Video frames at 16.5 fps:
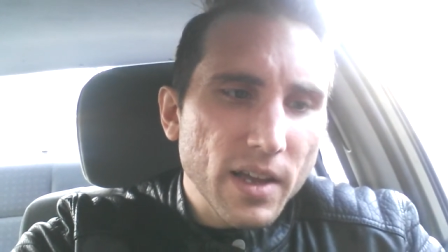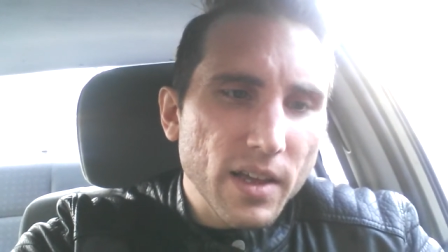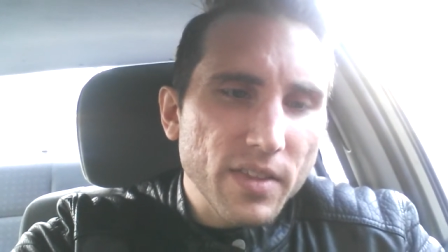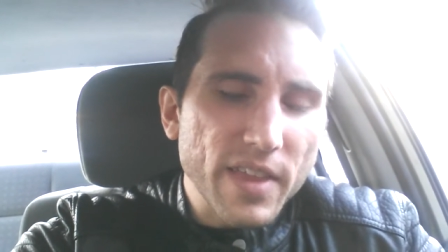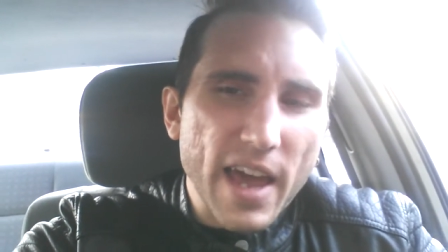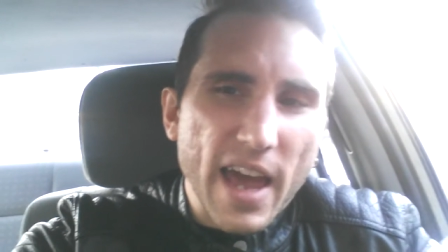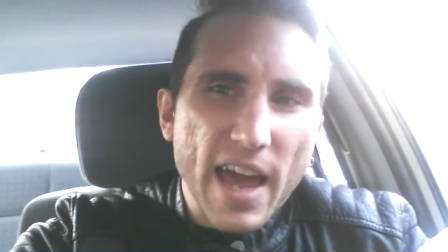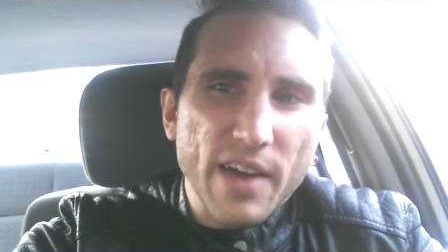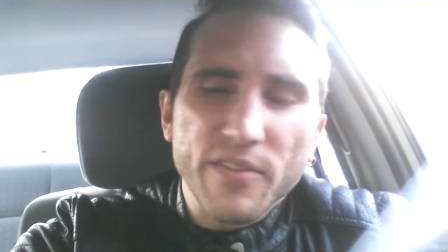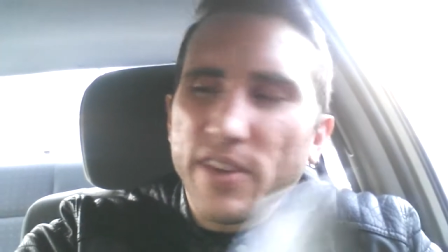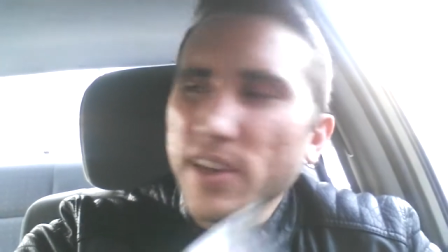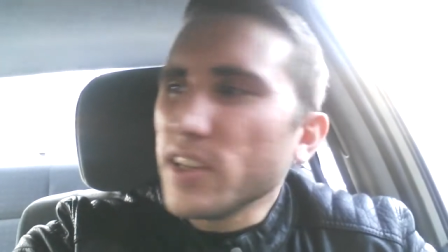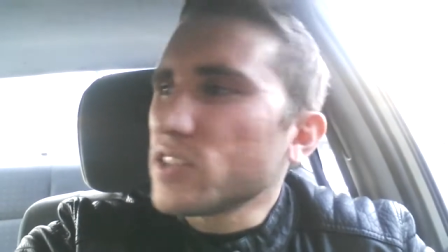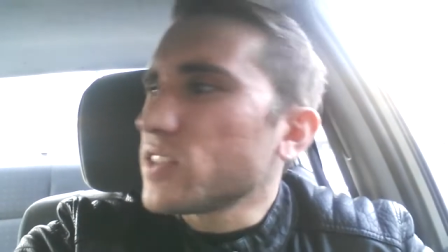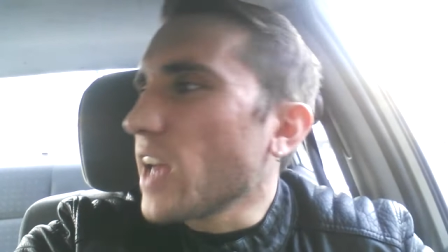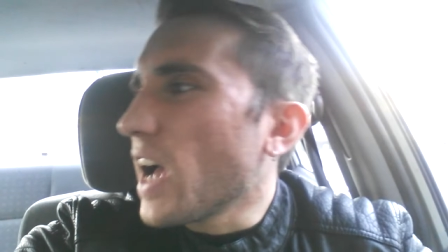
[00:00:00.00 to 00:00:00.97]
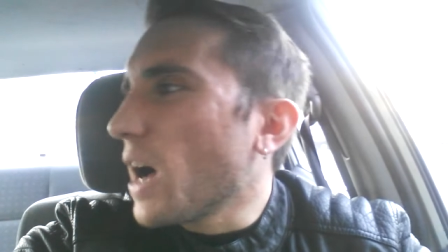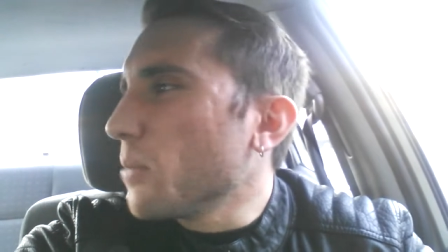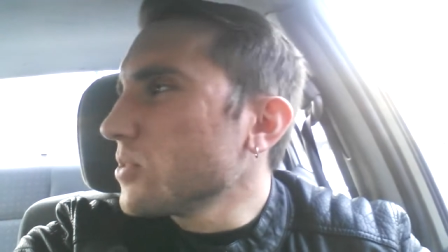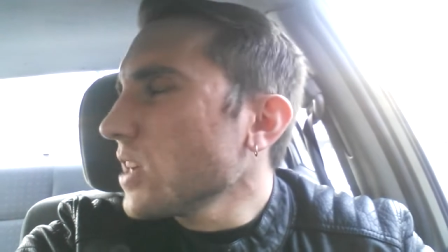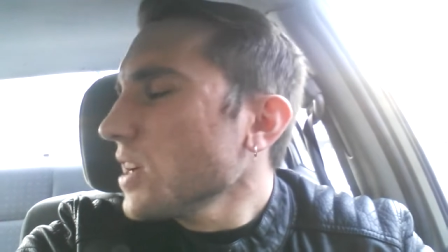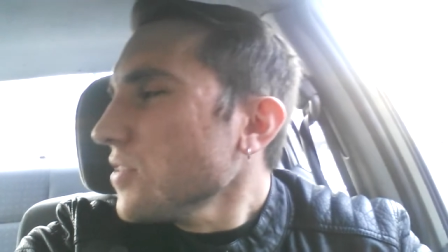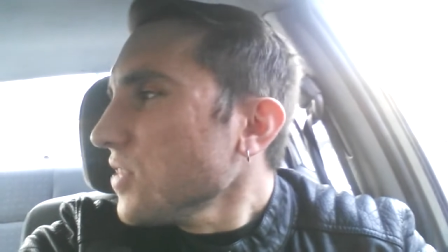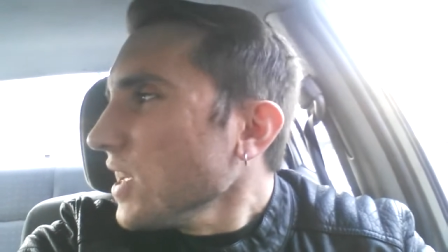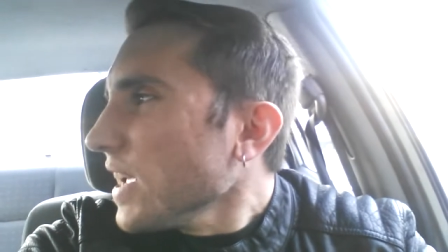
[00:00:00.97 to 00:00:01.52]
the heaviest albums.
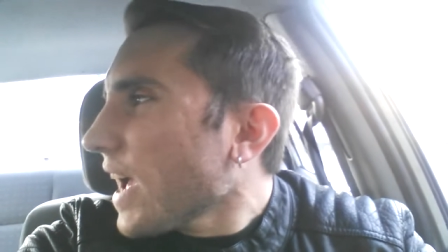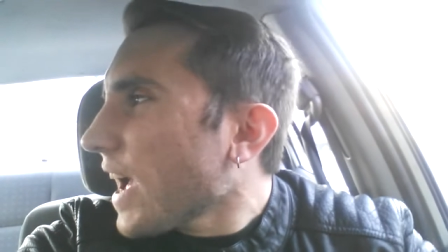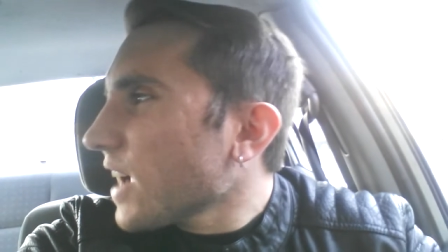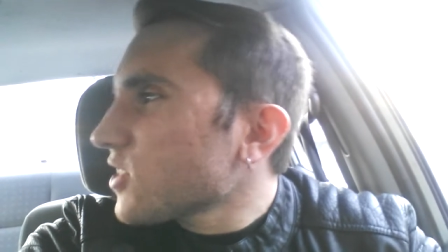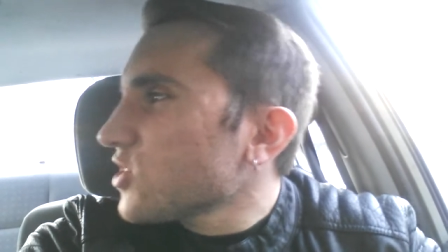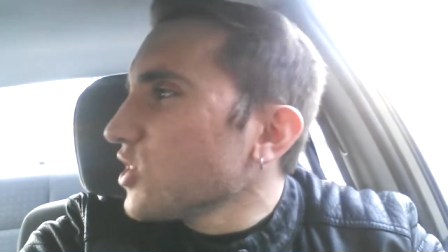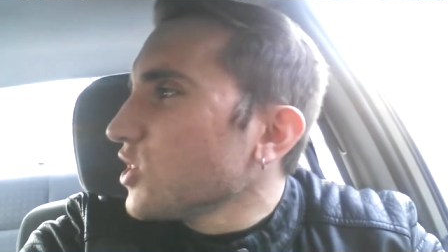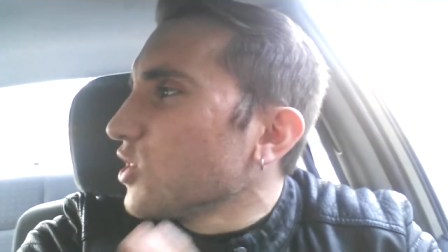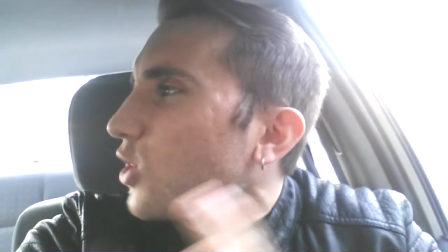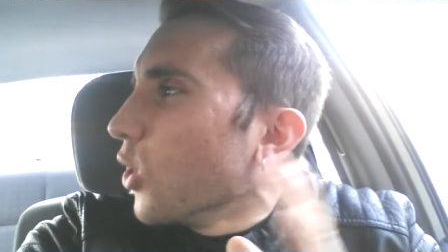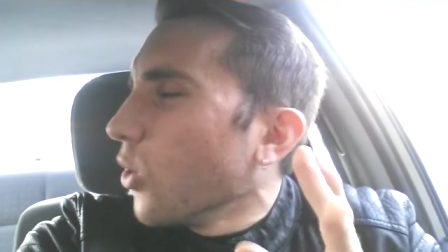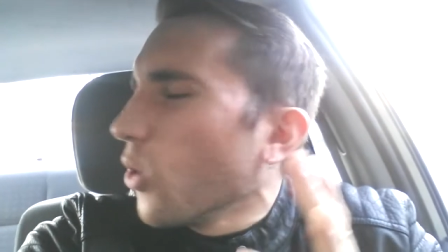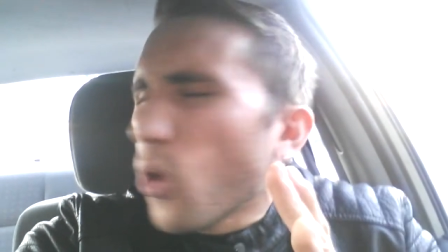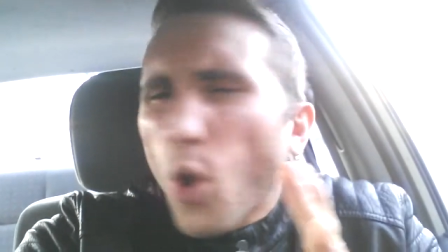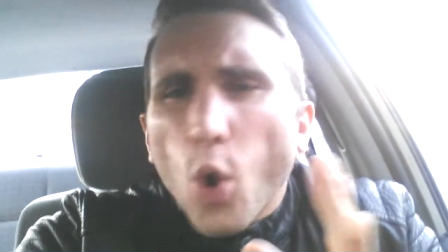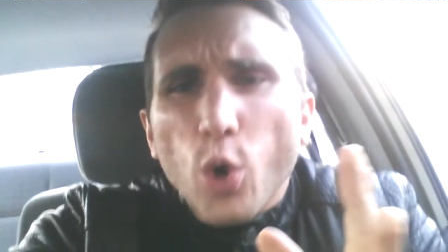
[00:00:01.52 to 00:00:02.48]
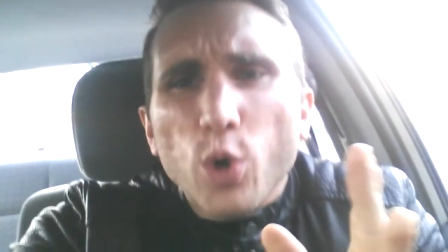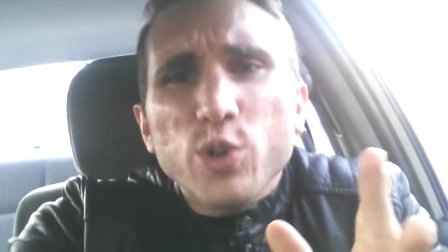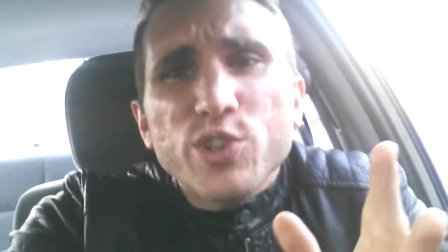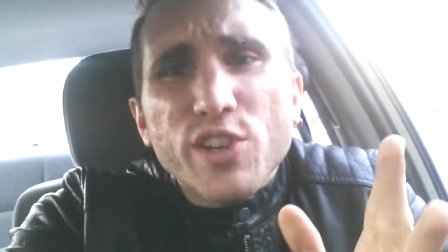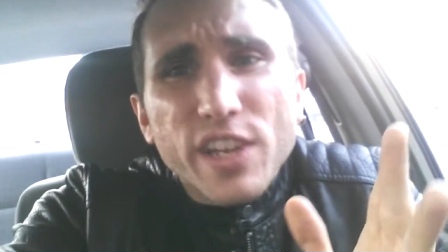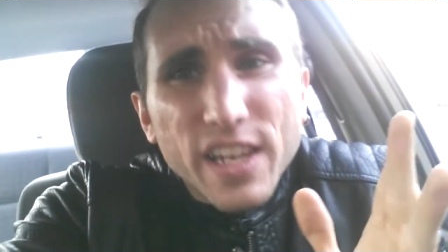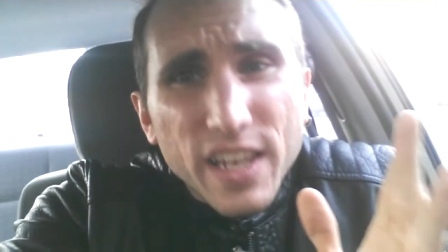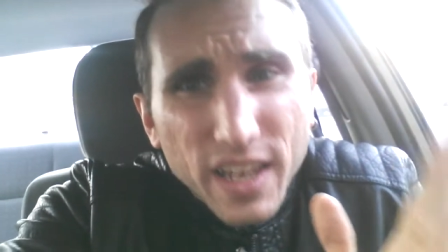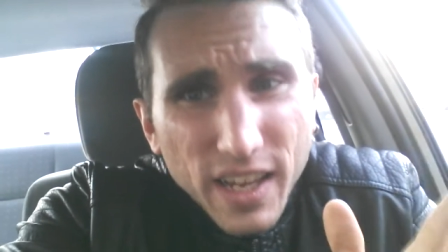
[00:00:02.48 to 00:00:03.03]
I think actually
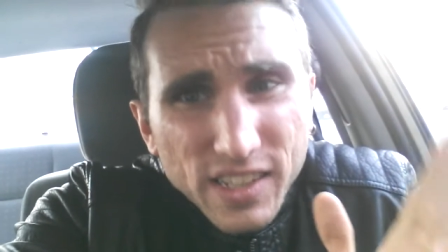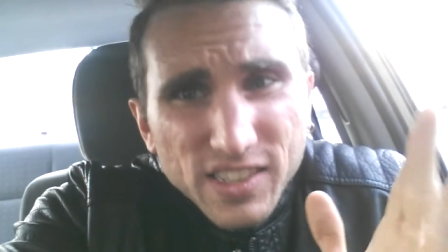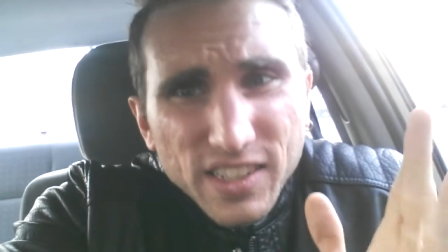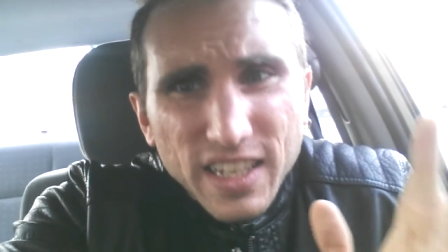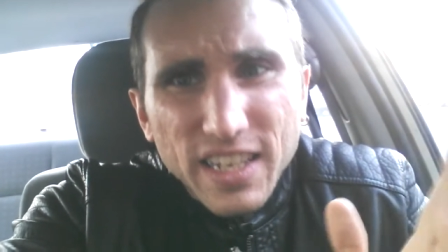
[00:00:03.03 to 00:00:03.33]
Goatwhores has